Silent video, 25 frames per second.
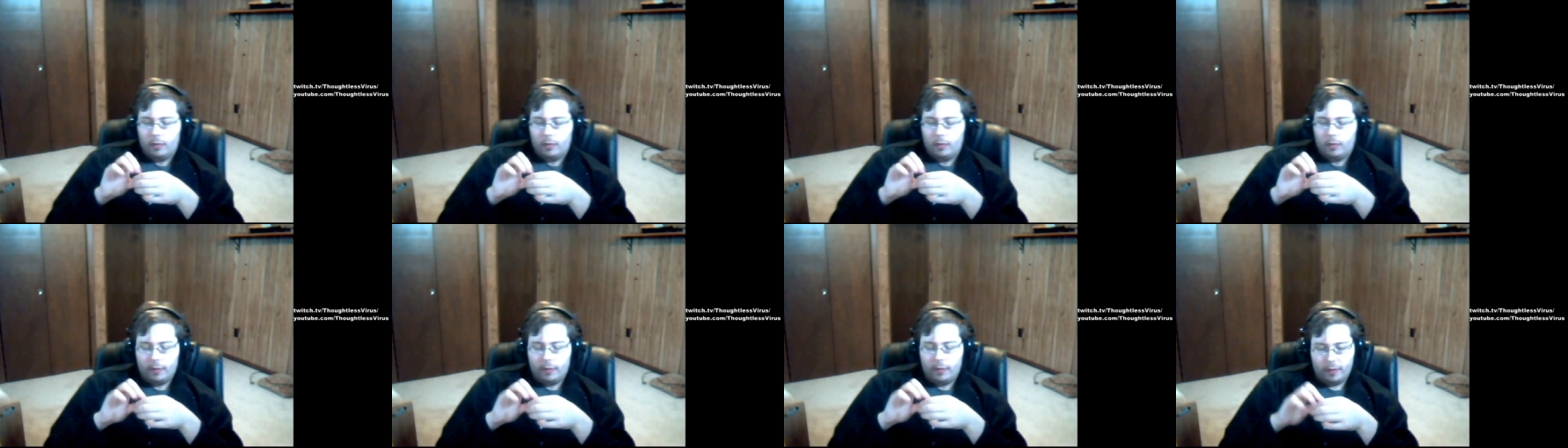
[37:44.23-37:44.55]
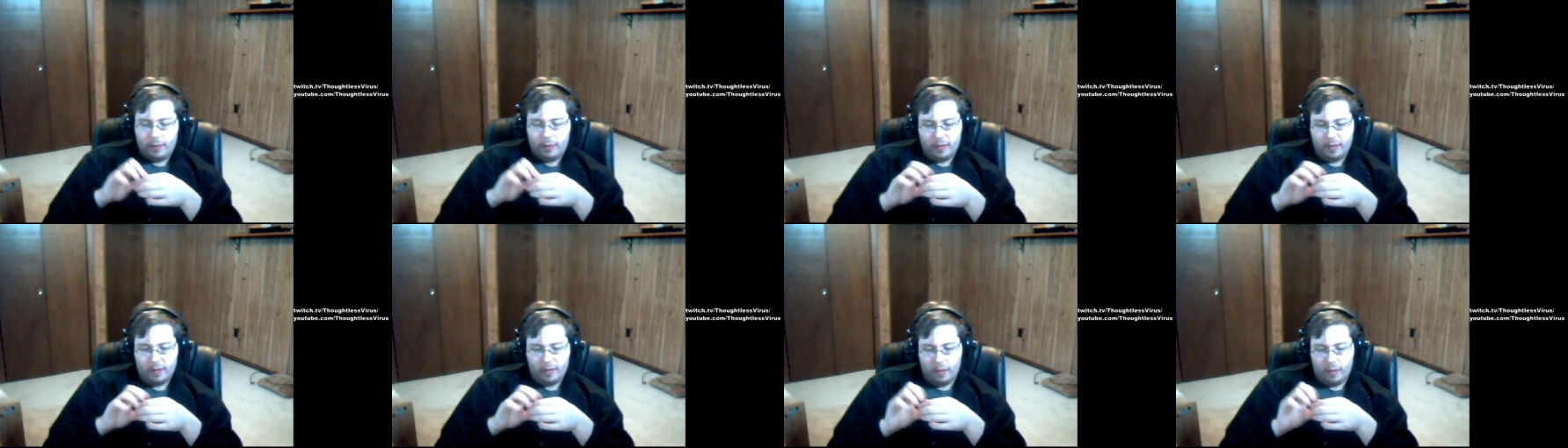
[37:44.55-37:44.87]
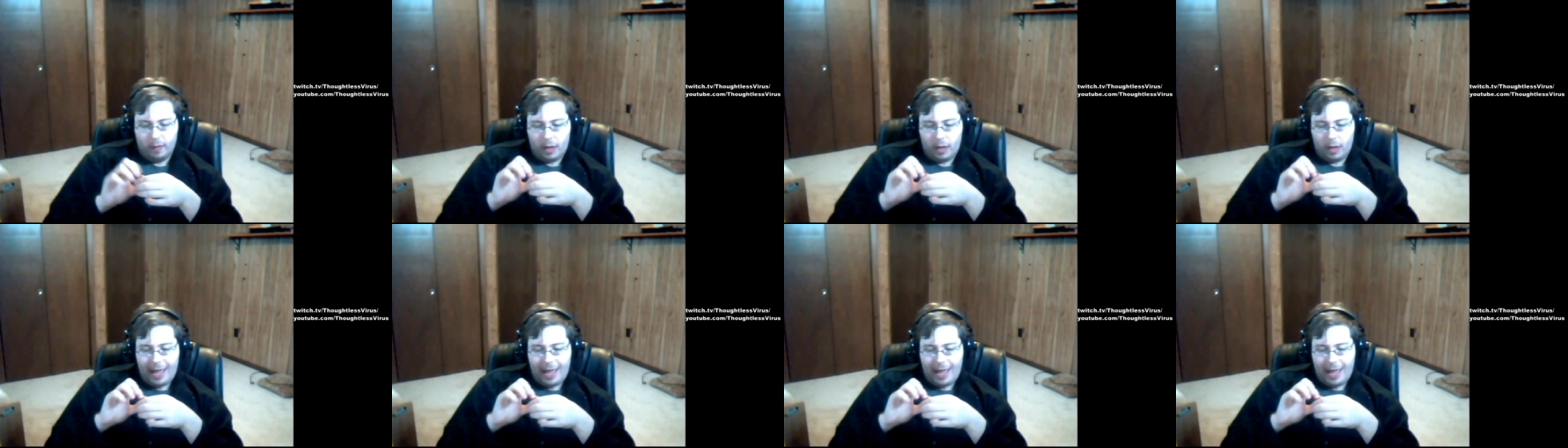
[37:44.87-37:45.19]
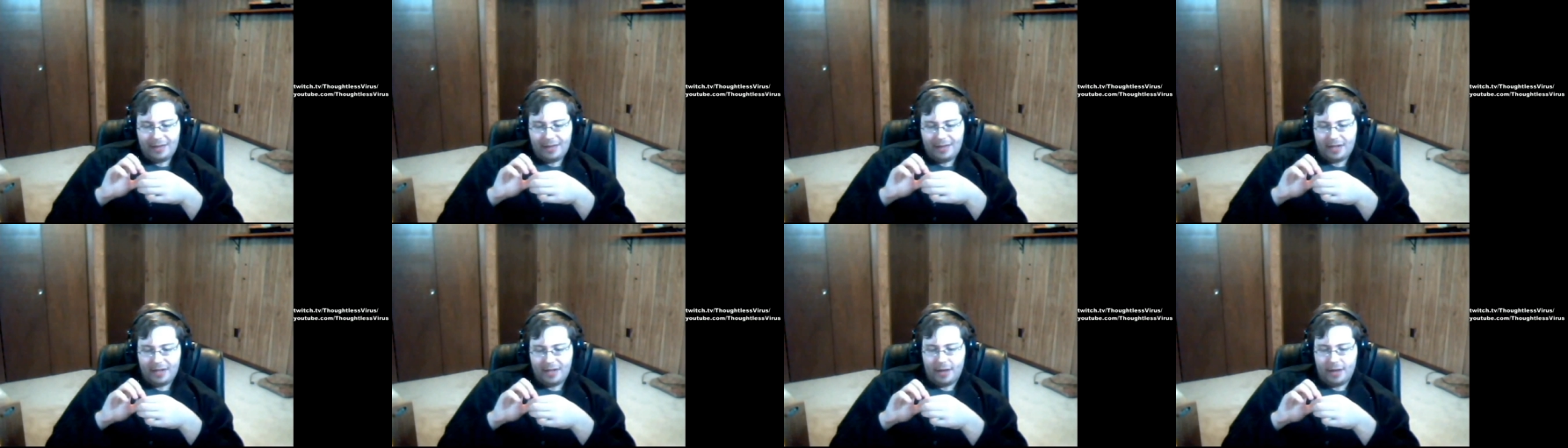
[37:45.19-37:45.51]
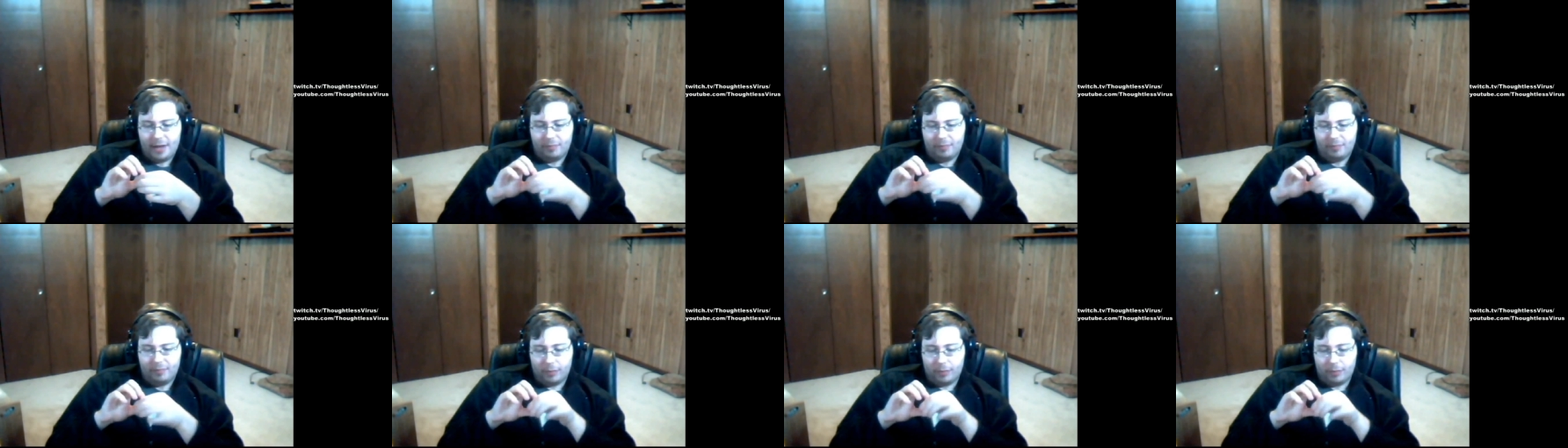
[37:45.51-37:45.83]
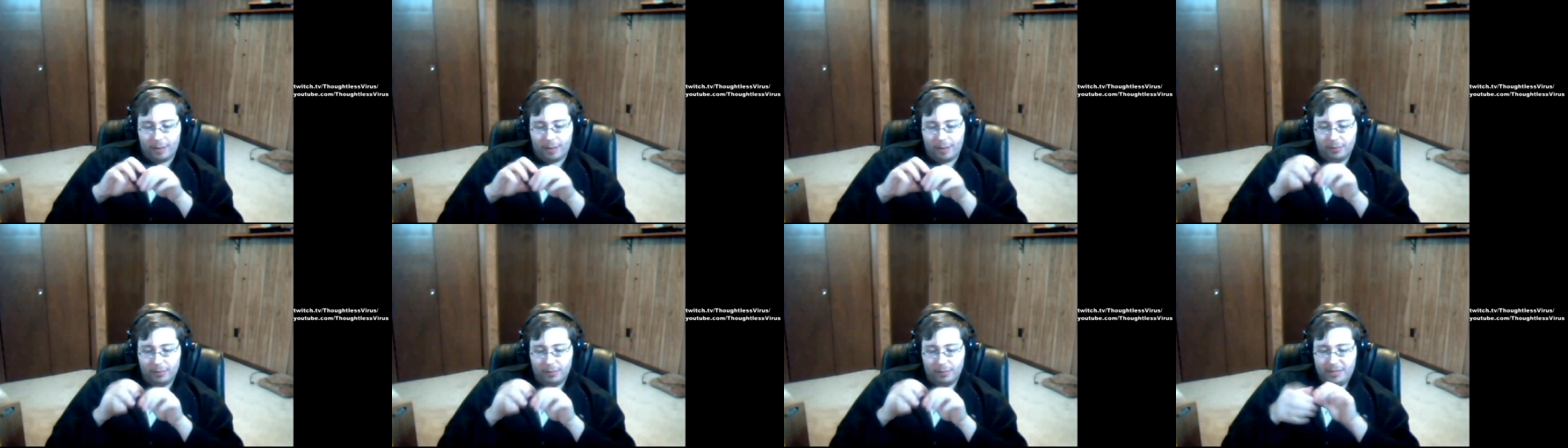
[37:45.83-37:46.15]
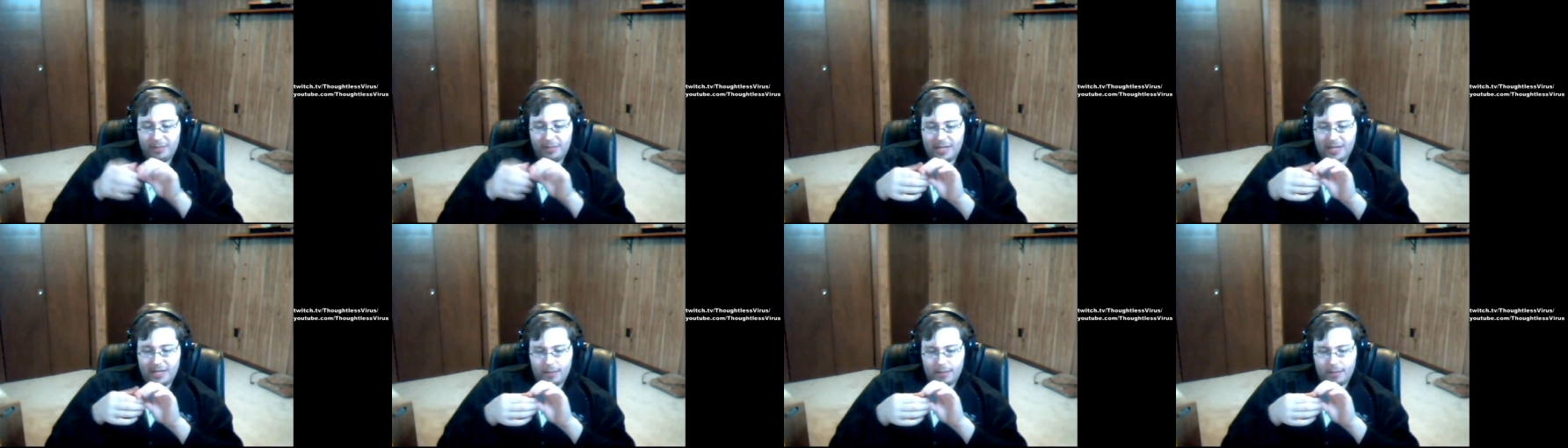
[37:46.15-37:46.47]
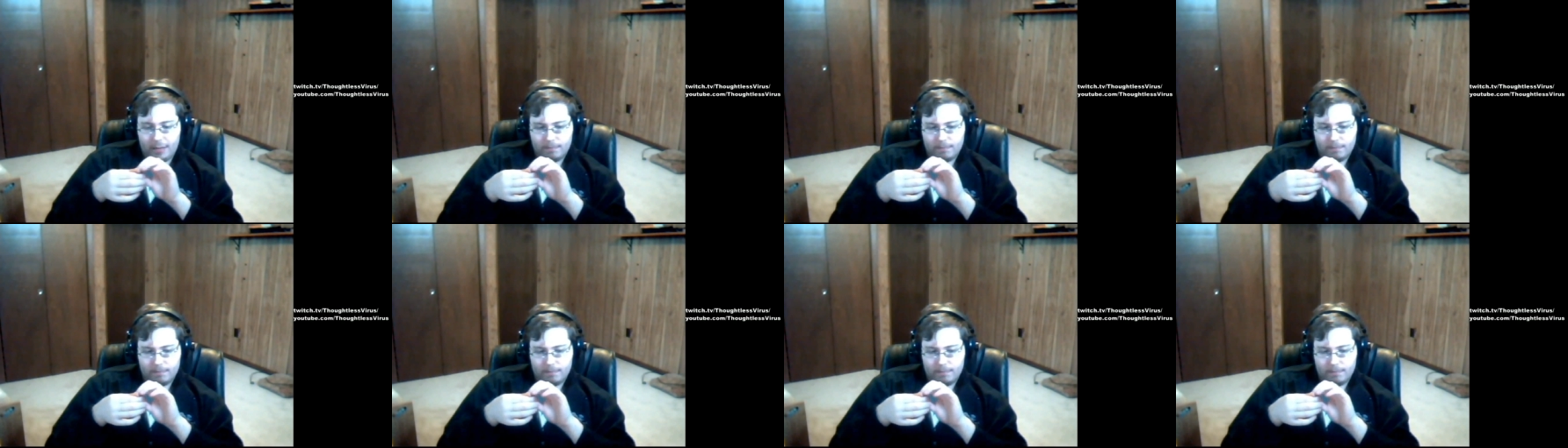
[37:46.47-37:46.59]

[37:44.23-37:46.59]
The last kind of problem DM